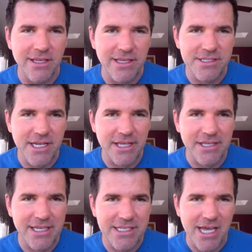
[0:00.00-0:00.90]
listening on
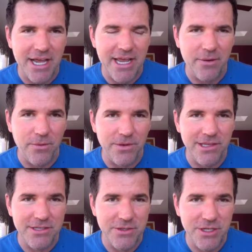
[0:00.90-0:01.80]
the inside.
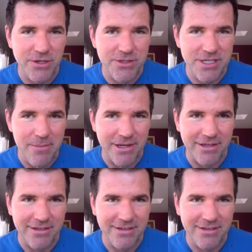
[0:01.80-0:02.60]
Listen to your stomach.